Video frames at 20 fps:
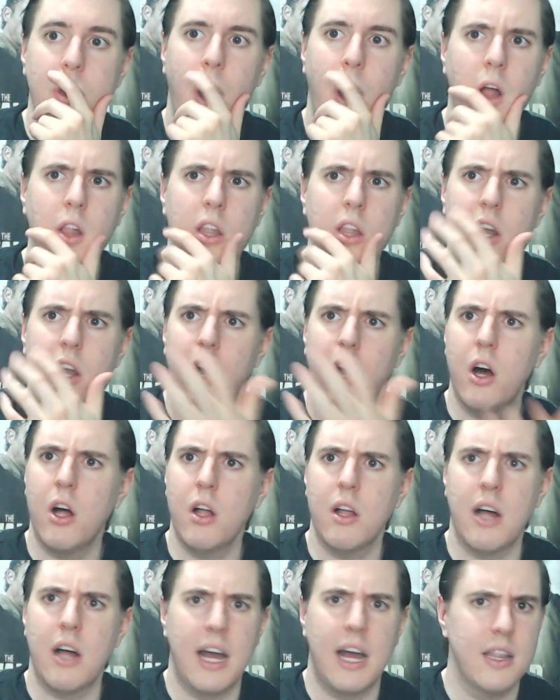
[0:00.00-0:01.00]
all in
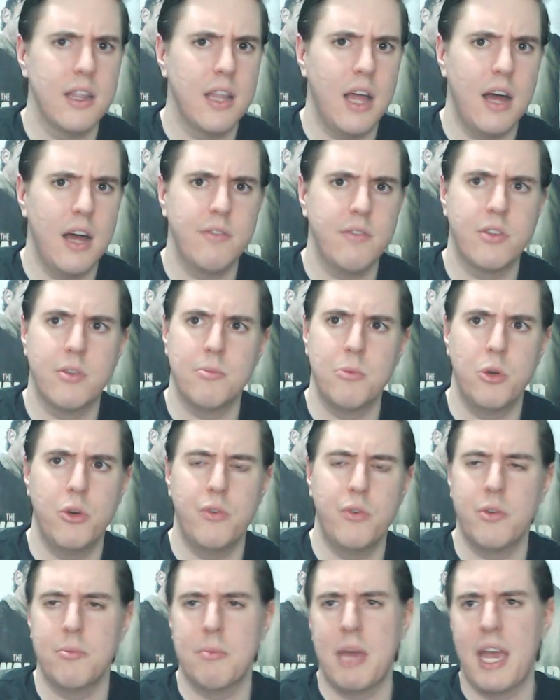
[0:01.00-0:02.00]
all, I love the
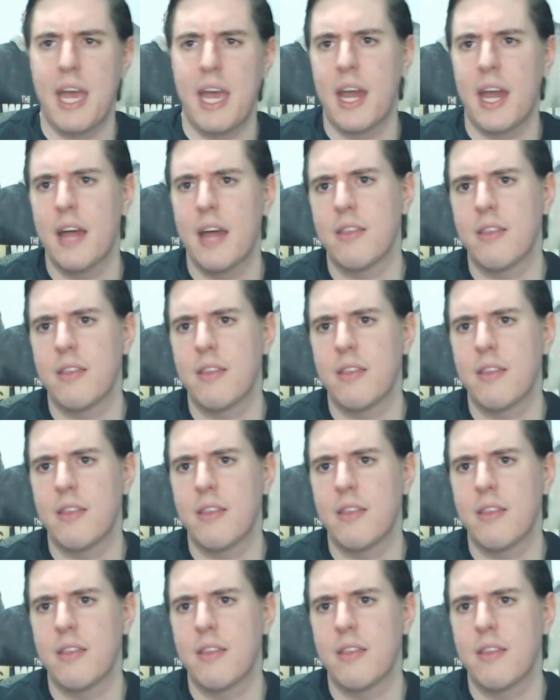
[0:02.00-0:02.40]
movie, man.